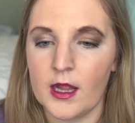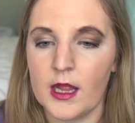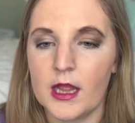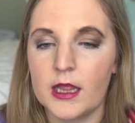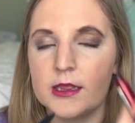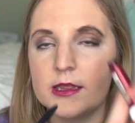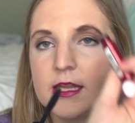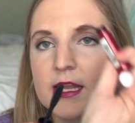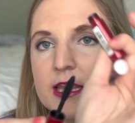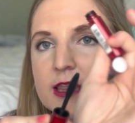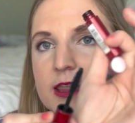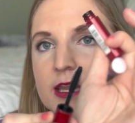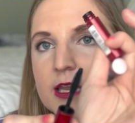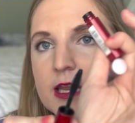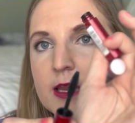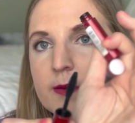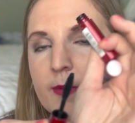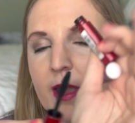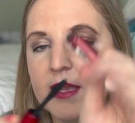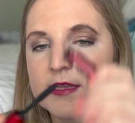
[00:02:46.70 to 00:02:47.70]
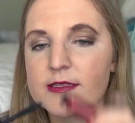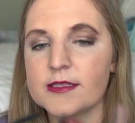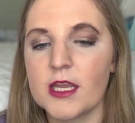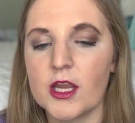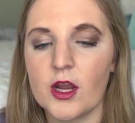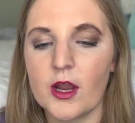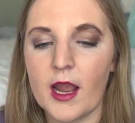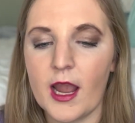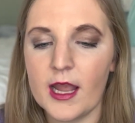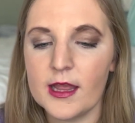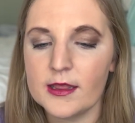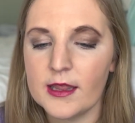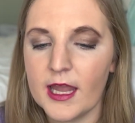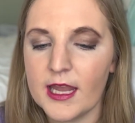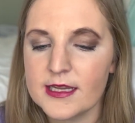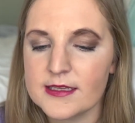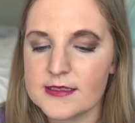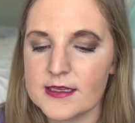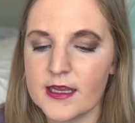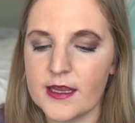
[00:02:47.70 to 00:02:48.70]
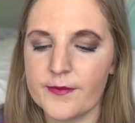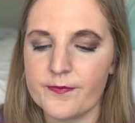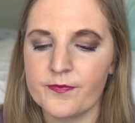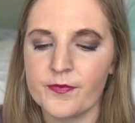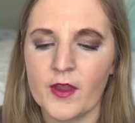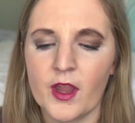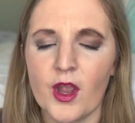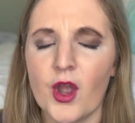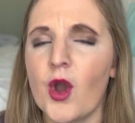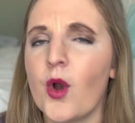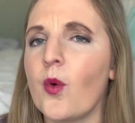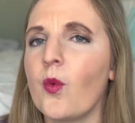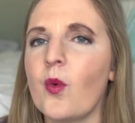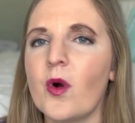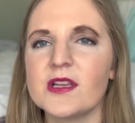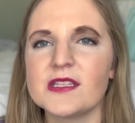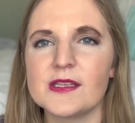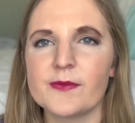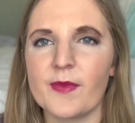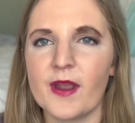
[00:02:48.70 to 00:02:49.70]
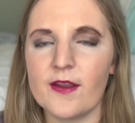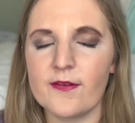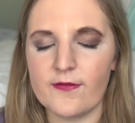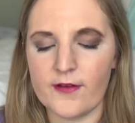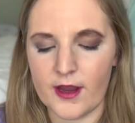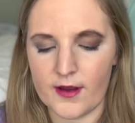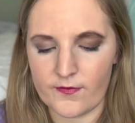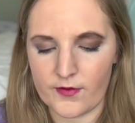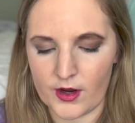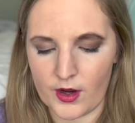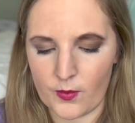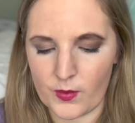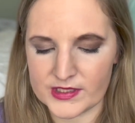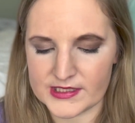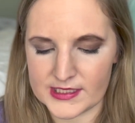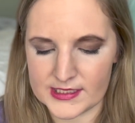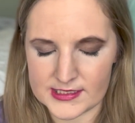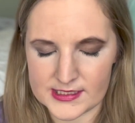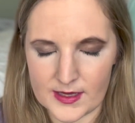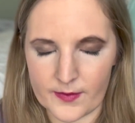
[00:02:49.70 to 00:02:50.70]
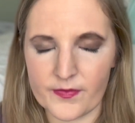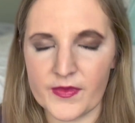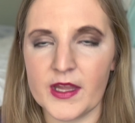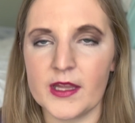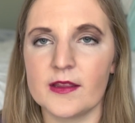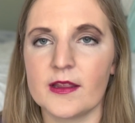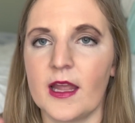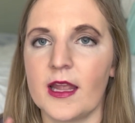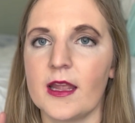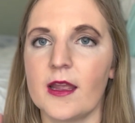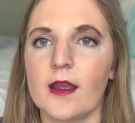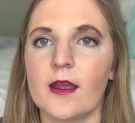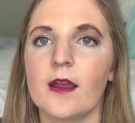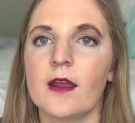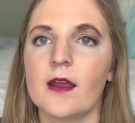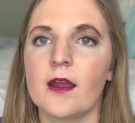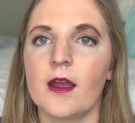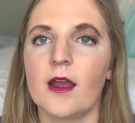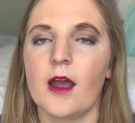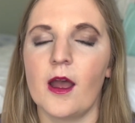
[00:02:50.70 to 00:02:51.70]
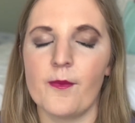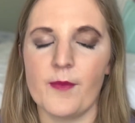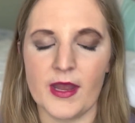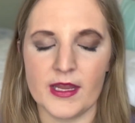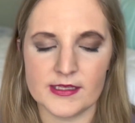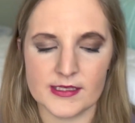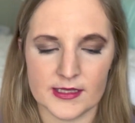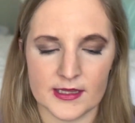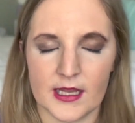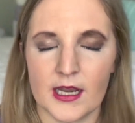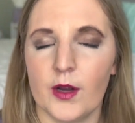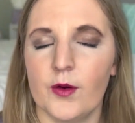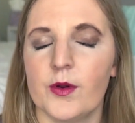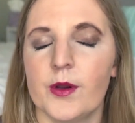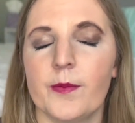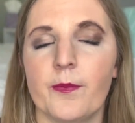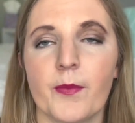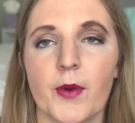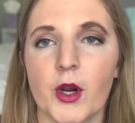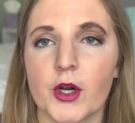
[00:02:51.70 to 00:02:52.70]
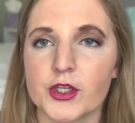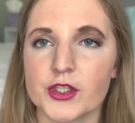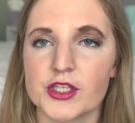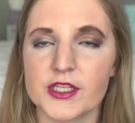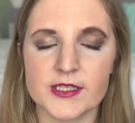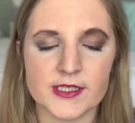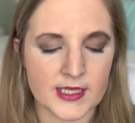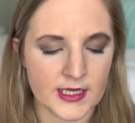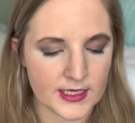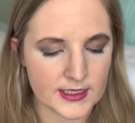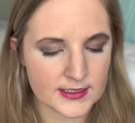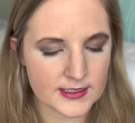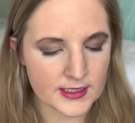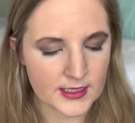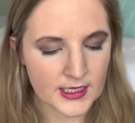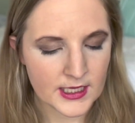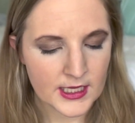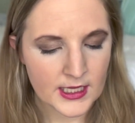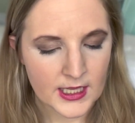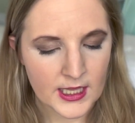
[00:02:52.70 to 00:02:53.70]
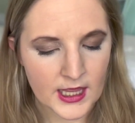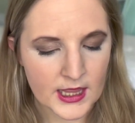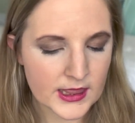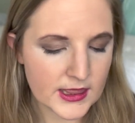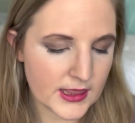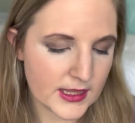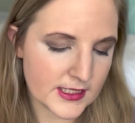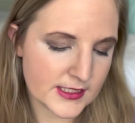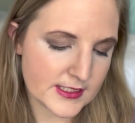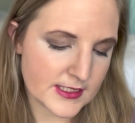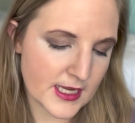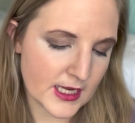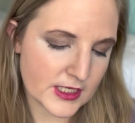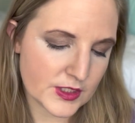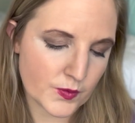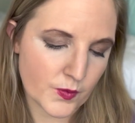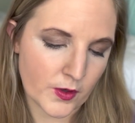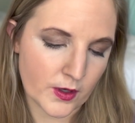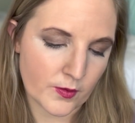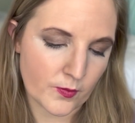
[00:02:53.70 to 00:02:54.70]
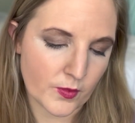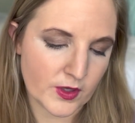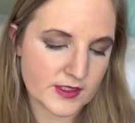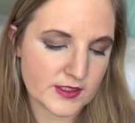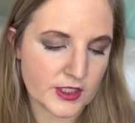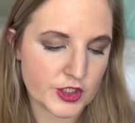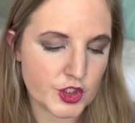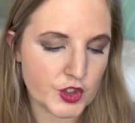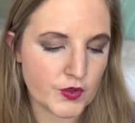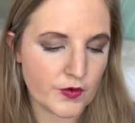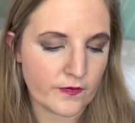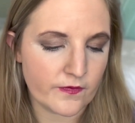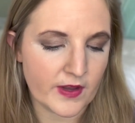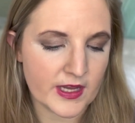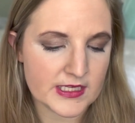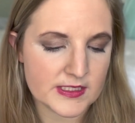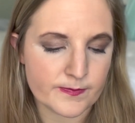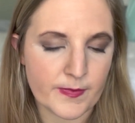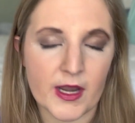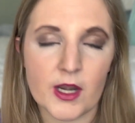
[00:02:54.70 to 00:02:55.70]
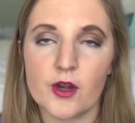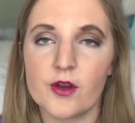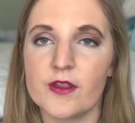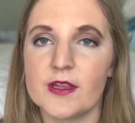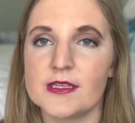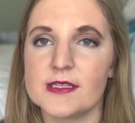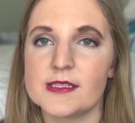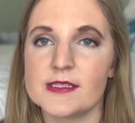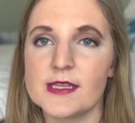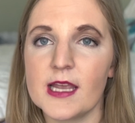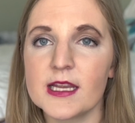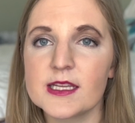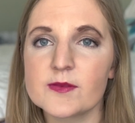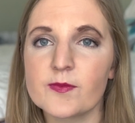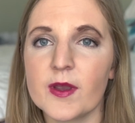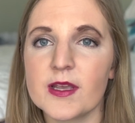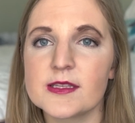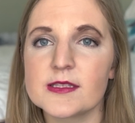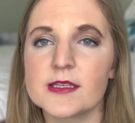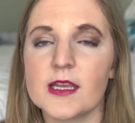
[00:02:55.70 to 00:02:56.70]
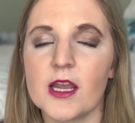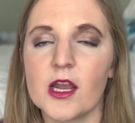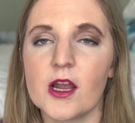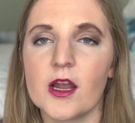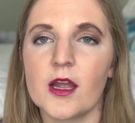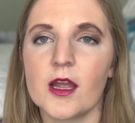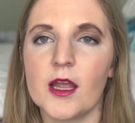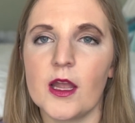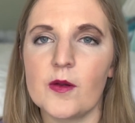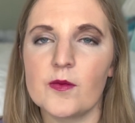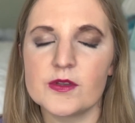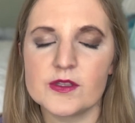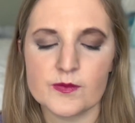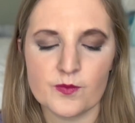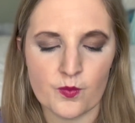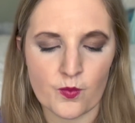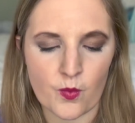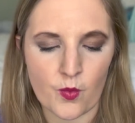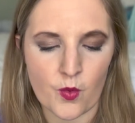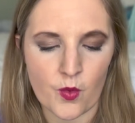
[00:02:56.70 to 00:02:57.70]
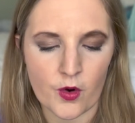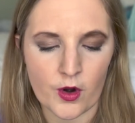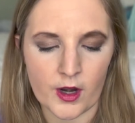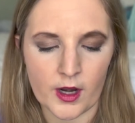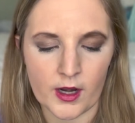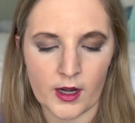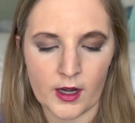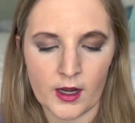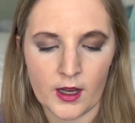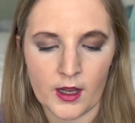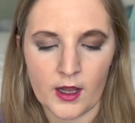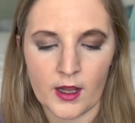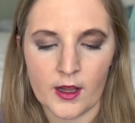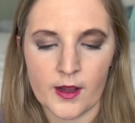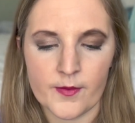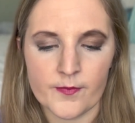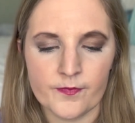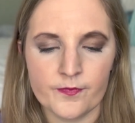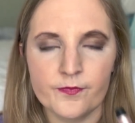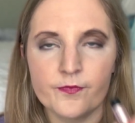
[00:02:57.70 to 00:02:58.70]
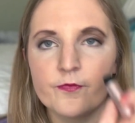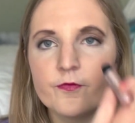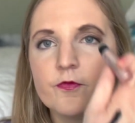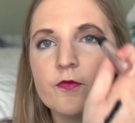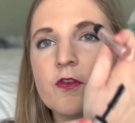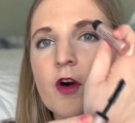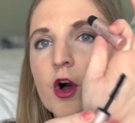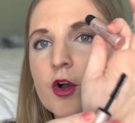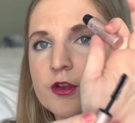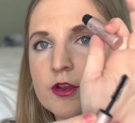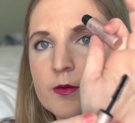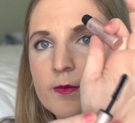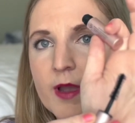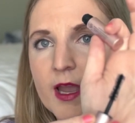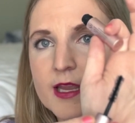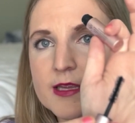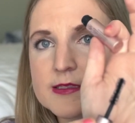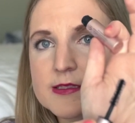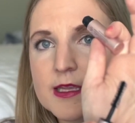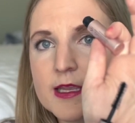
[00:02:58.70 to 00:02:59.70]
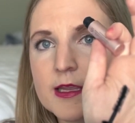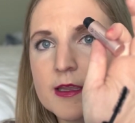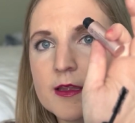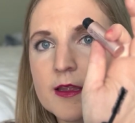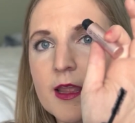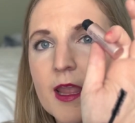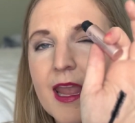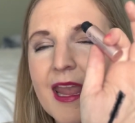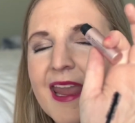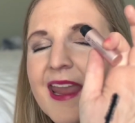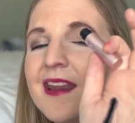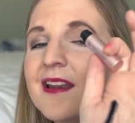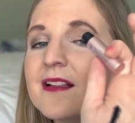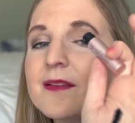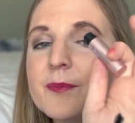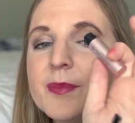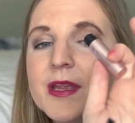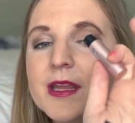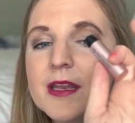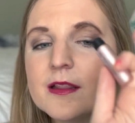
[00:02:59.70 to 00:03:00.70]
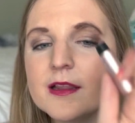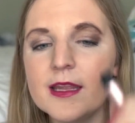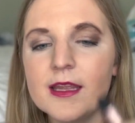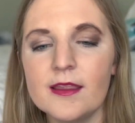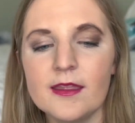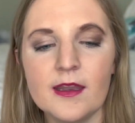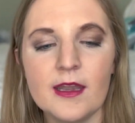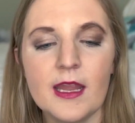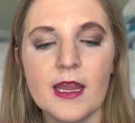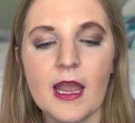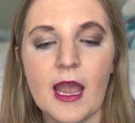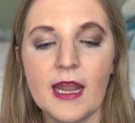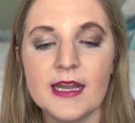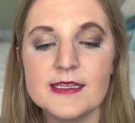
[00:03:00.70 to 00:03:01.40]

lengthening mascara. I liked it wasn't my favorite, wasn't something like amazing that I would purchase it. This next one was the Too Faced Better Than Sex Mascara. It was more volumizing and a bit lengthening. I